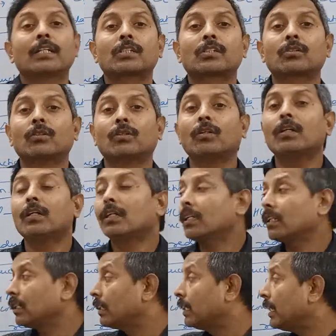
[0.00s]
So
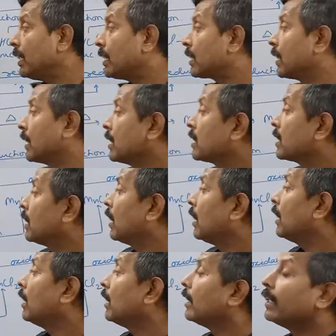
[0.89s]
this is
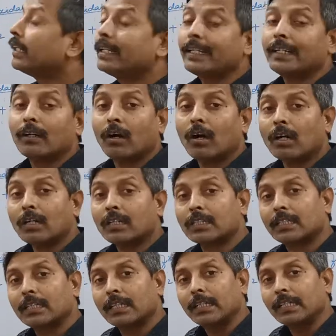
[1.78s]
the
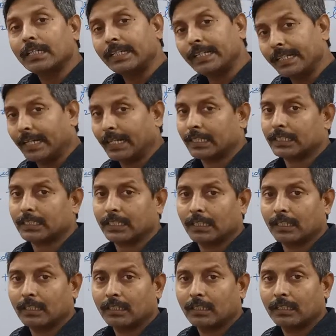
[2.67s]
redox
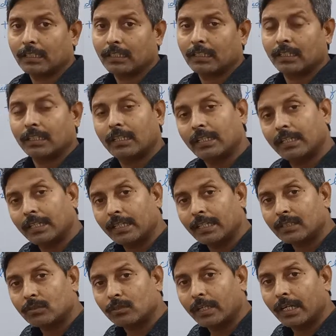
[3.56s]
reaction.
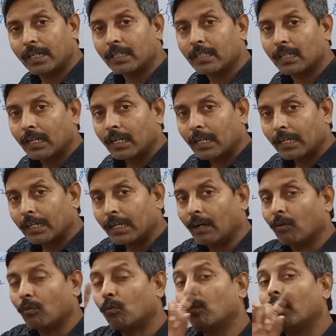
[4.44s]
Clear, student?
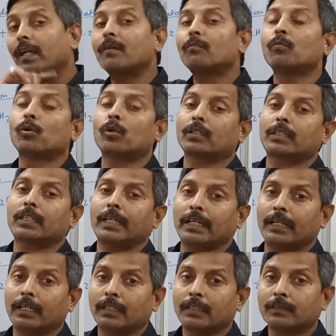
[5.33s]
Now one more
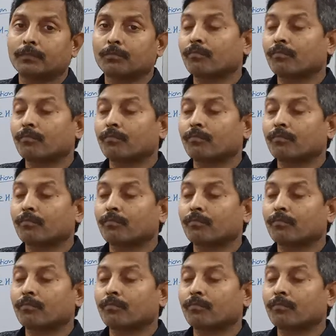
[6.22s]
thing.